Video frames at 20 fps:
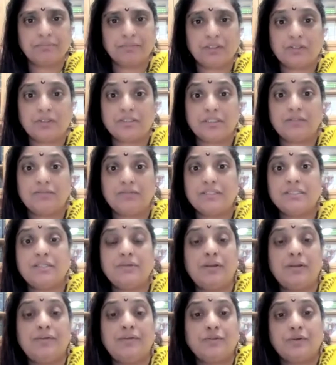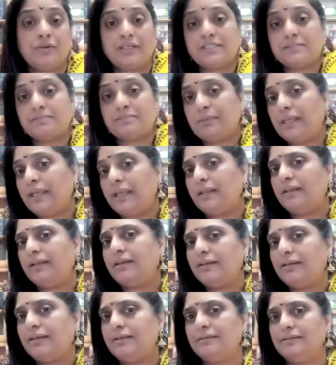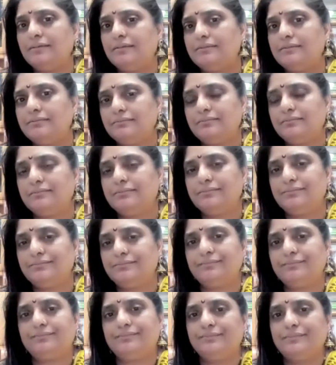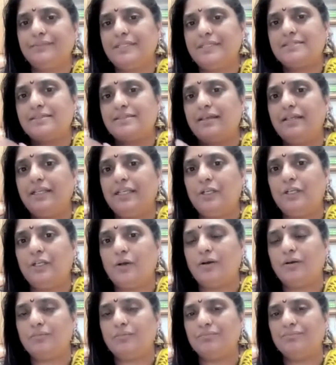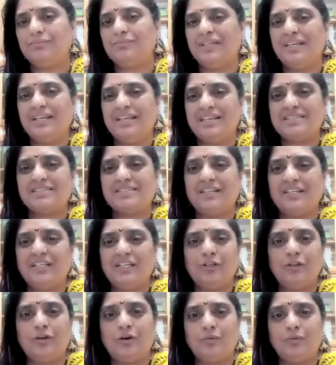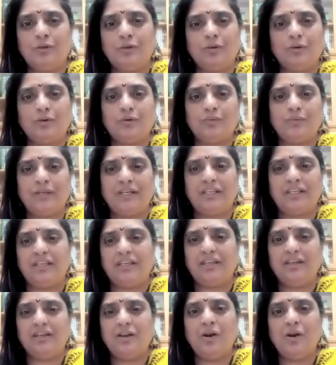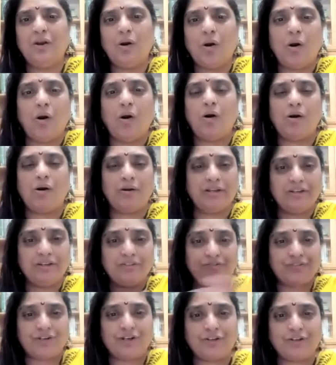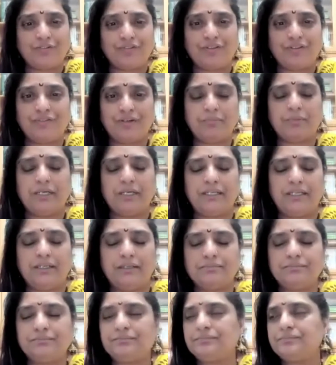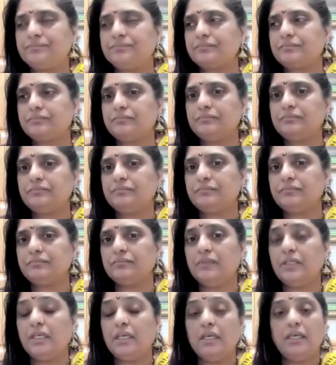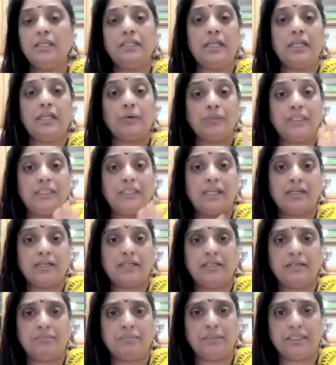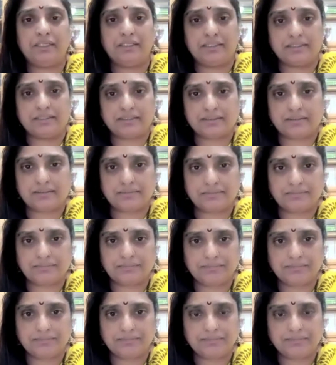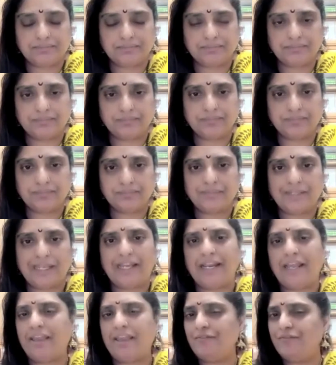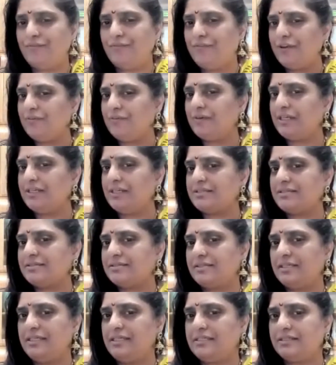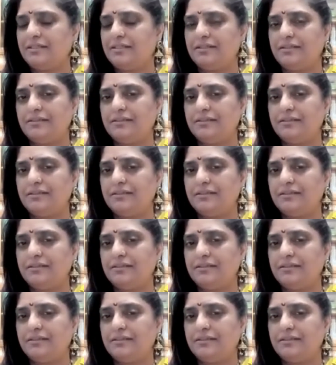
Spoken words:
because otherwise he would have to explain his son-in-law. His son-in-law would look very odd in front of everybody. Now the yagna begins and everyone is seated.